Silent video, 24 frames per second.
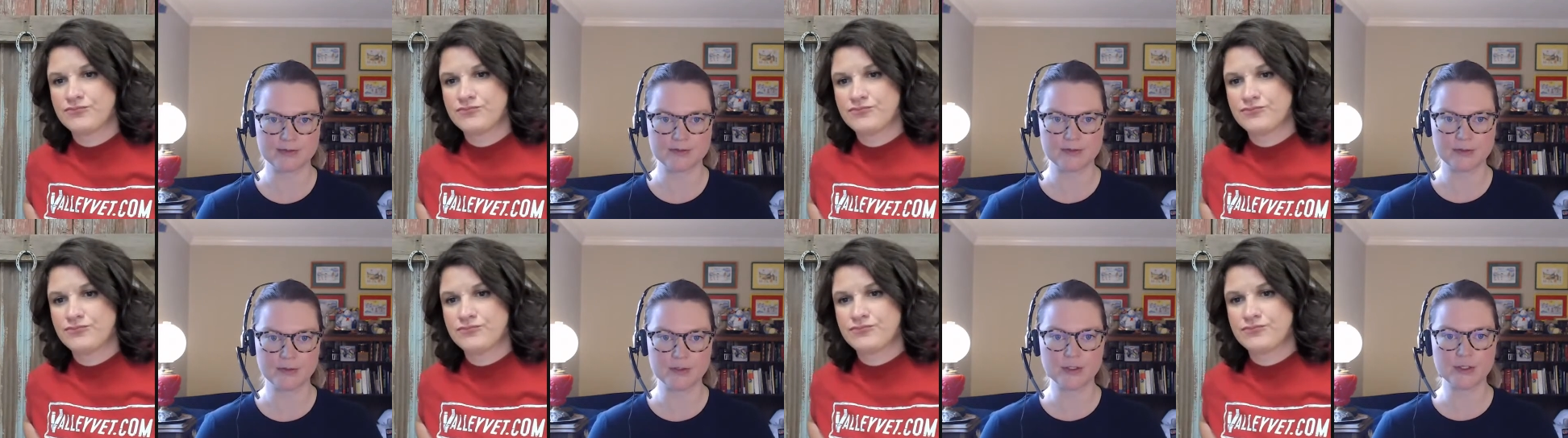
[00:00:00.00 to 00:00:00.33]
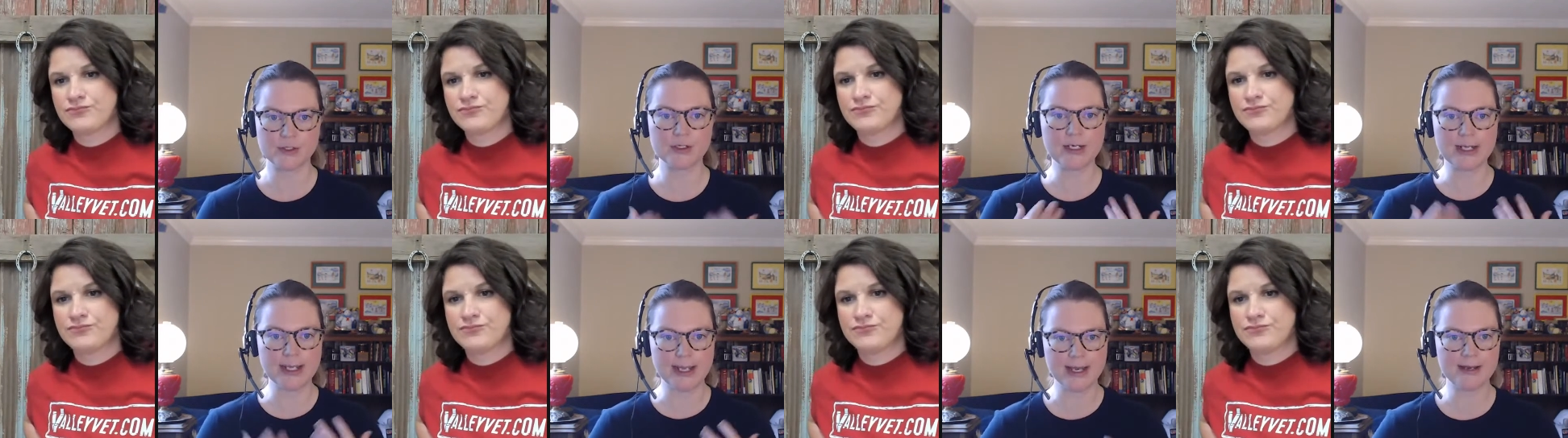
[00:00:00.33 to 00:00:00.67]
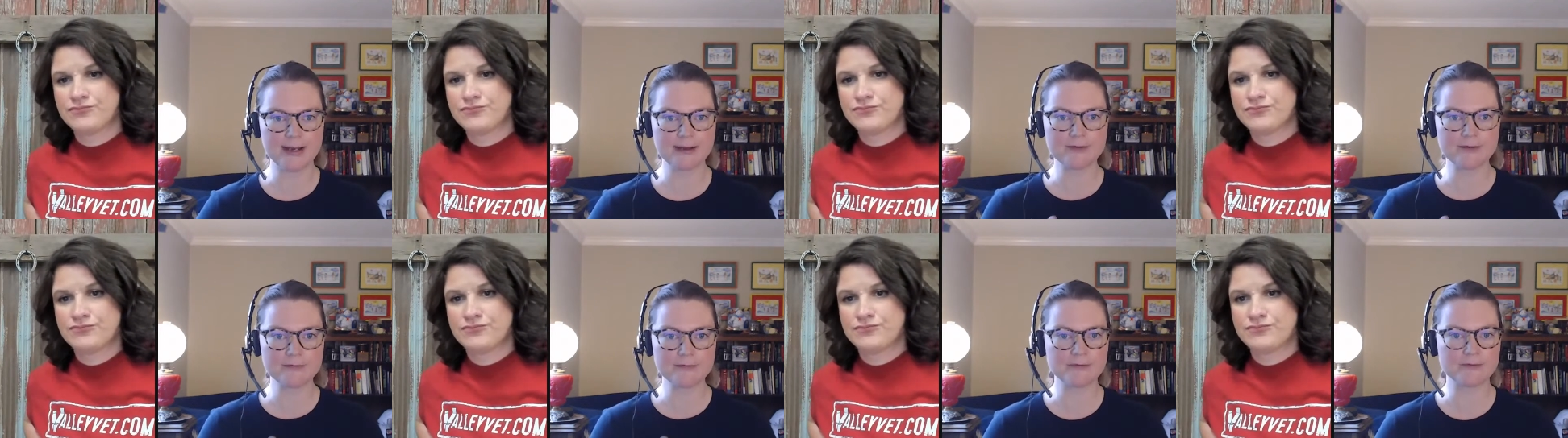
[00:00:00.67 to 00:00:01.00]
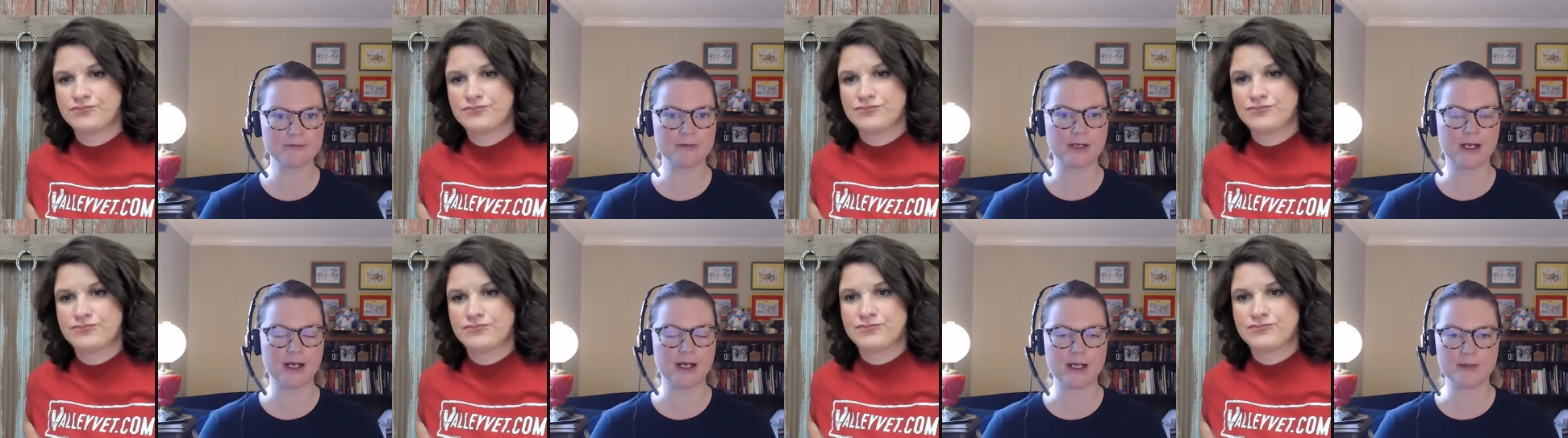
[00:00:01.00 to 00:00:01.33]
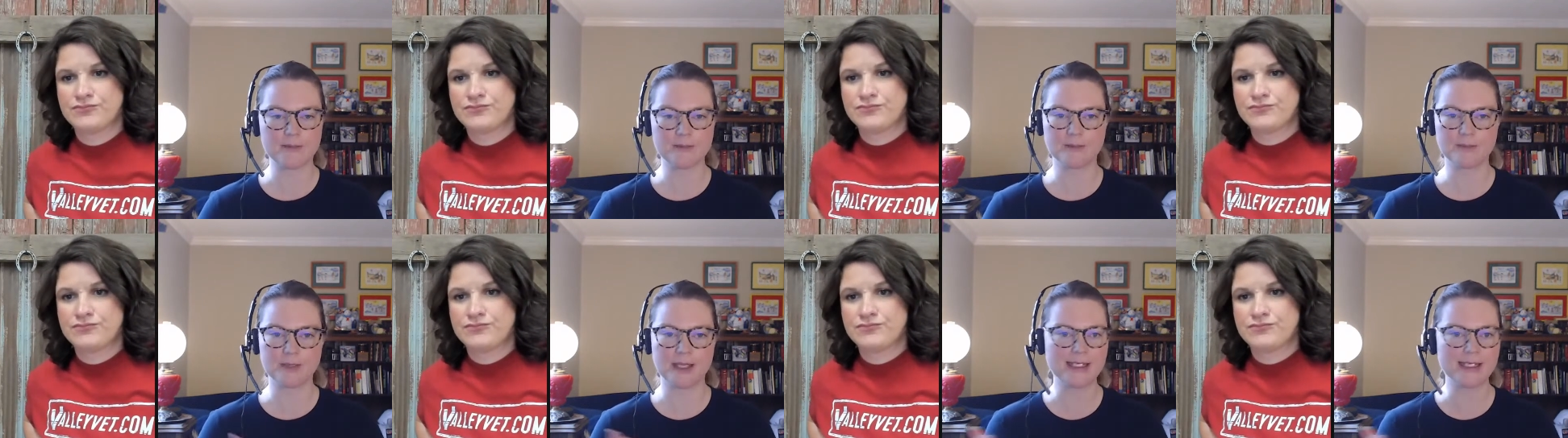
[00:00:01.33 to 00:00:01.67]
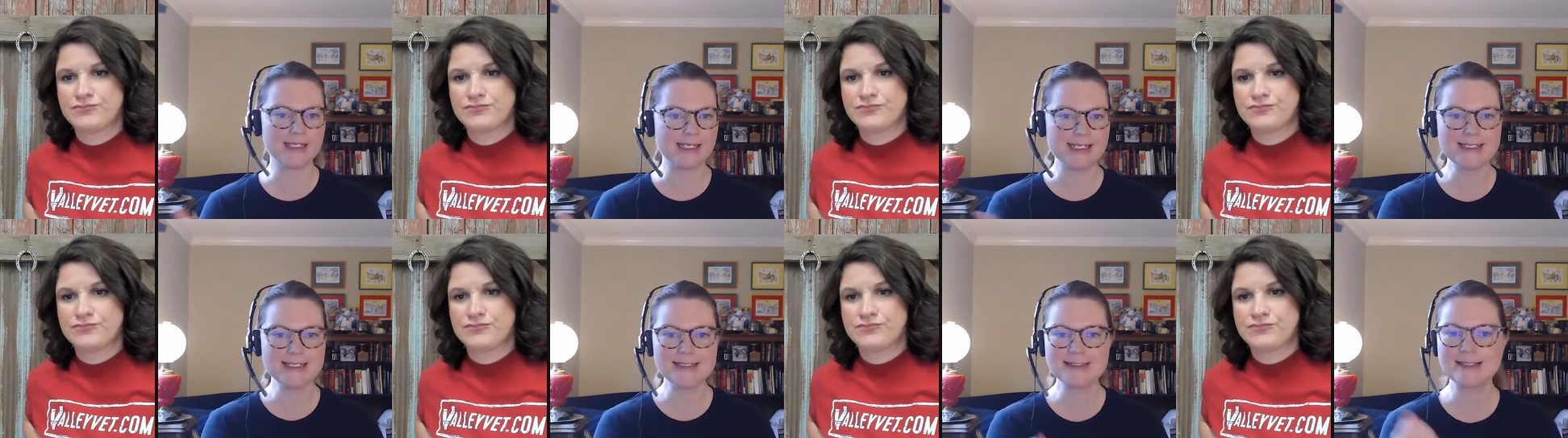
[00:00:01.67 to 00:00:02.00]
Speaker 1: So you're going to have um,
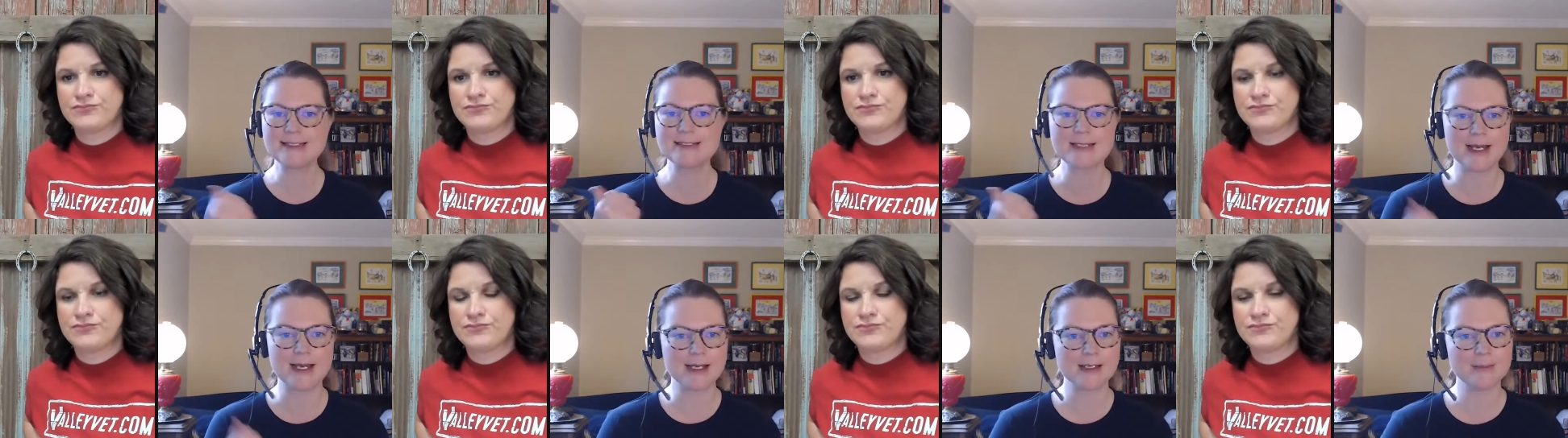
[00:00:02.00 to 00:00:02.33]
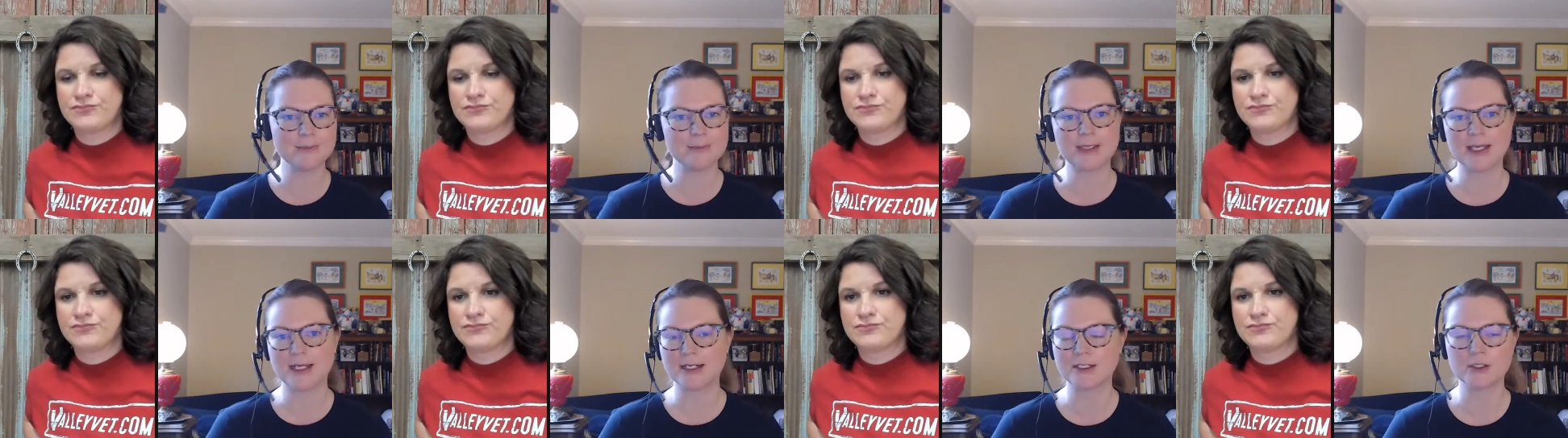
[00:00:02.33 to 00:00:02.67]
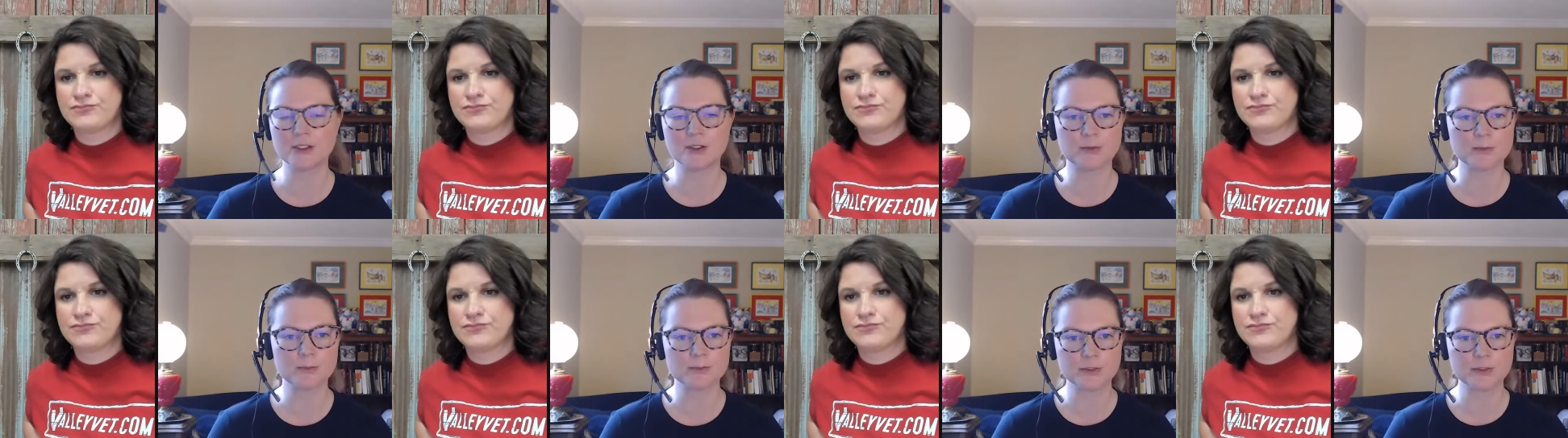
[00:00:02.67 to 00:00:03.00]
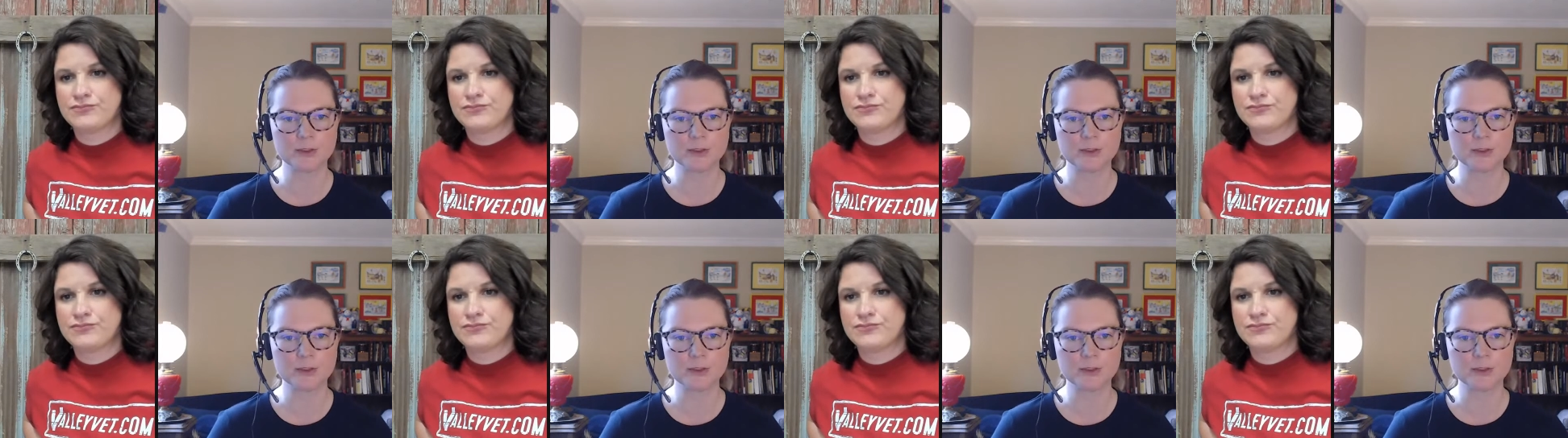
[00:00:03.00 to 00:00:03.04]
an easy time getting your,